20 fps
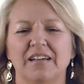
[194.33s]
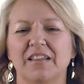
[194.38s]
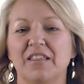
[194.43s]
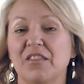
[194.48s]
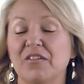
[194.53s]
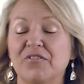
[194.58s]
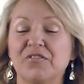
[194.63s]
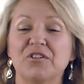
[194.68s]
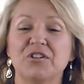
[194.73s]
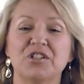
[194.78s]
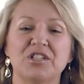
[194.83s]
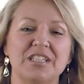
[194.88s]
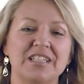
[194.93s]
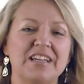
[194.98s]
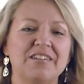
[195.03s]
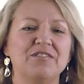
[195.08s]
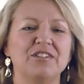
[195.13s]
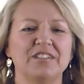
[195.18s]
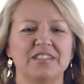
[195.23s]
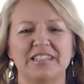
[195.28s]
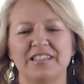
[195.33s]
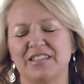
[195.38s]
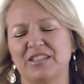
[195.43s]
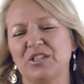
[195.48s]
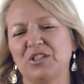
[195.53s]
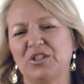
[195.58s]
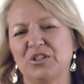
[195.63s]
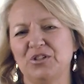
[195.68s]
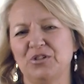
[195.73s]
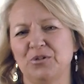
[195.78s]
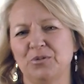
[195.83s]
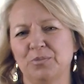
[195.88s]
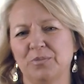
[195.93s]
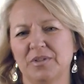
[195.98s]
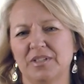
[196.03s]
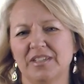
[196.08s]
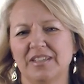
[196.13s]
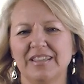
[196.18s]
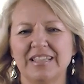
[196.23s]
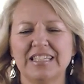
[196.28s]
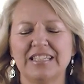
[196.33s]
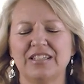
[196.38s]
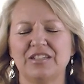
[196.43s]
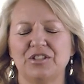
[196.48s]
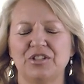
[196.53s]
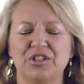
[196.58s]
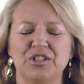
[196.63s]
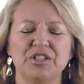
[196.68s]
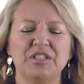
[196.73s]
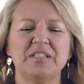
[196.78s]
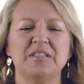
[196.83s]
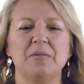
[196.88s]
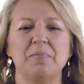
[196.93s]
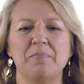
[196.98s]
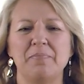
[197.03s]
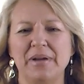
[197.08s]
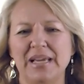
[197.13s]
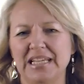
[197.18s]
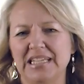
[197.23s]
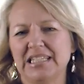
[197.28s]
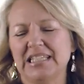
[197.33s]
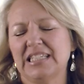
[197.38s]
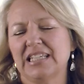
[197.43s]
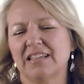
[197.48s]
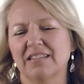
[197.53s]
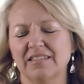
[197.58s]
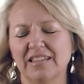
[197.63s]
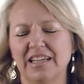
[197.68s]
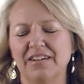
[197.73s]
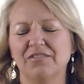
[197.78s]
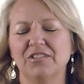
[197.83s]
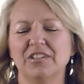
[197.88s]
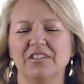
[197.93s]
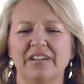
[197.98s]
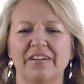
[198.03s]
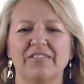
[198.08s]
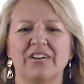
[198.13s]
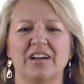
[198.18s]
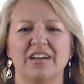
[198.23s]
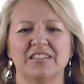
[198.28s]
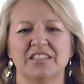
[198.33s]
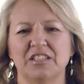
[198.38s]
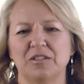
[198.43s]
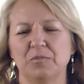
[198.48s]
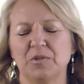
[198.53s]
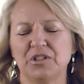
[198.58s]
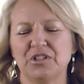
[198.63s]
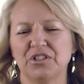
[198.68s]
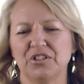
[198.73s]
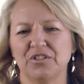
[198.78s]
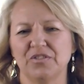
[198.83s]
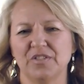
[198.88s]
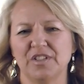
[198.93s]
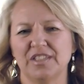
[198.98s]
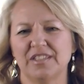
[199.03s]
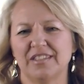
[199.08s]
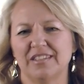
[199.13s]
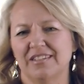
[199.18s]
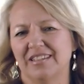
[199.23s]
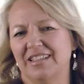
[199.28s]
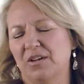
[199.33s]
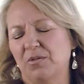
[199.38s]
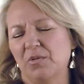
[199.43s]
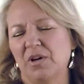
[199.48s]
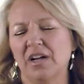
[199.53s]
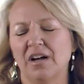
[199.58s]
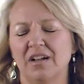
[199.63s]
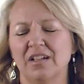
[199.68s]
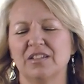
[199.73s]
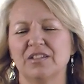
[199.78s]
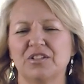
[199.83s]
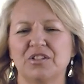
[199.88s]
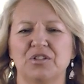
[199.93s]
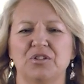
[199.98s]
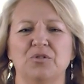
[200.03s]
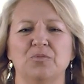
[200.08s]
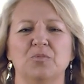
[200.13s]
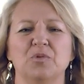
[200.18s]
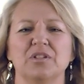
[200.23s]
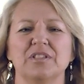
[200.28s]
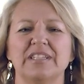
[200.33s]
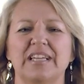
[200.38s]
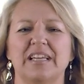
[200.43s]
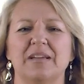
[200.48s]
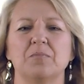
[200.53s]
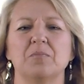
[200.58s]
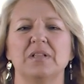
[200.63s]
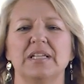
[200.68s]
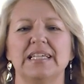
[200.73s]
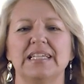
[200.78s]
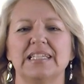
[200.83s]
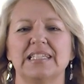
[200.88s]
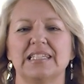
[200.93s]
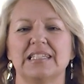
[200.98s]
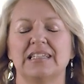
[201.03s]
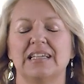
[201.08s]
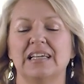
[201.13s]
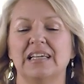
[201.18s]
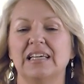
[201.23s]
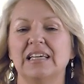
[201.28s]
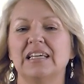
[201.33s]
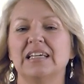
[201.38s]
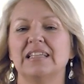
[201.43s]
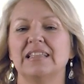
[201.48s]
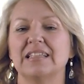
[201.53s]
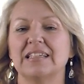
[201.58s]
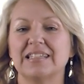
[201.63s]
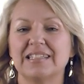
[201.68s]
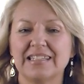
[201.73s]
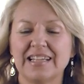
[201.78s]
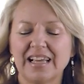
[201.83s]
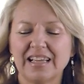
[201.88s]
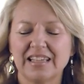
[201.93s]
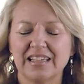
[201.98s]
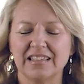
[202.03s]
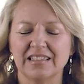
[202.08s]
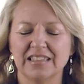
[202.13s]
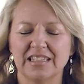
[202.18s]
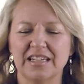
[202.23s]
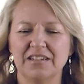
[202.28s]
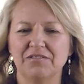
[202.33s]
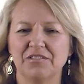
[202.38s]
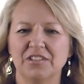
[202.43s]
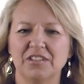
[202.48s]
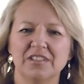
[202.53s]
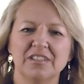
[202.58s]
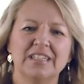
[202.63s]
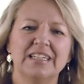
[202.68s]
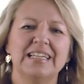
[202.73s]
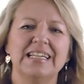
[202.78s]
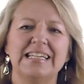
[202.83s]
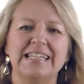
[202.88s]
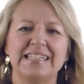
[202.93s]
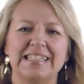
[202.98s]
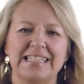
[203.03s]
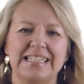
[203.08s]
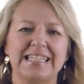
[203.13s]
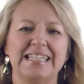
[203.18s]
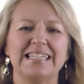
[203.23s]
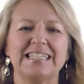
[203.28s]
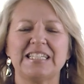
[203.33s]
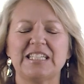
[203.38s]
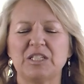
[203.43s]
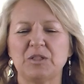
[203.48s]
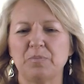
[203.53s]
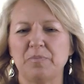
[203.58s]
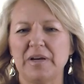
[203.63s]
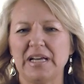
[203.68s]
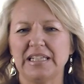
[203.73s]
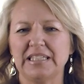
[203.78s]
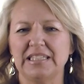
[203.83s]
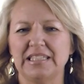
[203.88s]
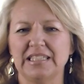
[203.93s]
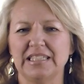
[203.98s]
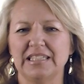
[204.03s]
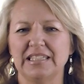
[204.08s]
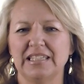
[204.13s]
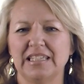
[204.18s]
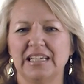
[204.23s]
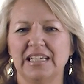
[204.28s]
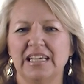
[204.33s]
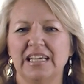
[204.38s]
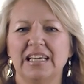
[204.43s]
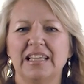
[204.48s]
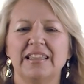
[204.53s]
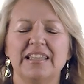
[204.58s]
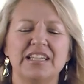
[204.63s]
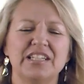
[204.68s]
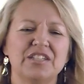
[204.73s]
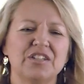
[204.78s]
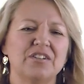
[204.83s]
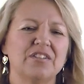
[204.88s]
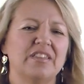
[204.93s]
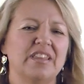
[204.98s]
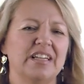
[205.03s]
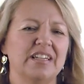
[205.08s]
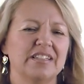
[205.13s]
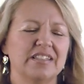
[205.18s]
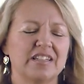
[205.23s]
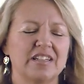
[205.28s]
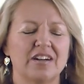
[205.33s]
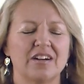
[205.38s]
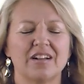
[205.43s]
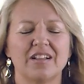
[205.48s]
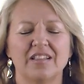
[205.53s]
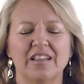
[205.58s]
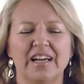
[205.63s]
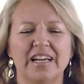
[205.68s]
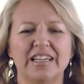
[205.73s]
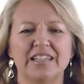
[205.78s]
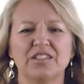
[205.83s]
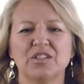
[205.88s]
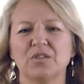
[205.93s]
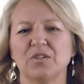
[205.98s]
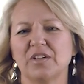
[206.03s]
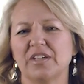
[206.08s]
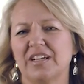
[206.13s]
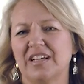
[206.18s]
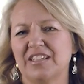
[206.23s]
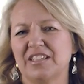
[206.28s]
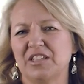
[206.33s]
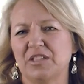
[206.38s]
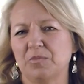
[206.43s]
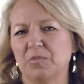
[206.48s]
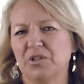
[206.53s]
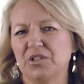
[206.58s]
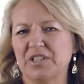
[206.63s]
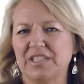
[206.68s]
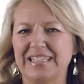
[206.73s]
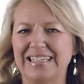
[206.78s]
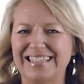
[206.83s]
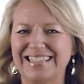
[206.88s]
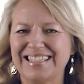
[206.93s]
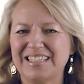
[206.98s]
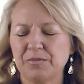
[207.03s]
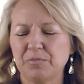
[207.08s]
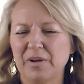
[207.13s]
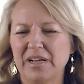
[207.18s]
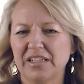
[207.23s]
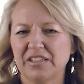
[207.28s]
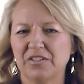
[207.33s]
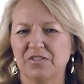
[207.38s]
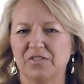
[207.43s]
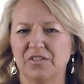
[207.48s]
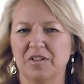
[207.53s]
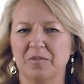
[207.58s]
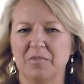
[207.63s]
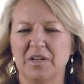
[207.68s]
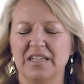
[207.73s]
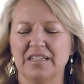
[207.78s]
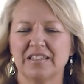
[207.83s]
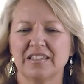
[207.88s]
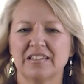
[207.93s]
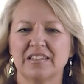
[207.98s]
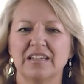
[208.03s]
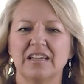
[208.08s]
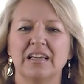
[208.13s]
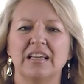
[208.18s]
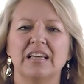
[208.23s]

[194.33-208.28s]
The first level is assumed. This is just the basic level of customer service that we all assume will take place. The second level is expected. These are things that our clients or customers expect from us.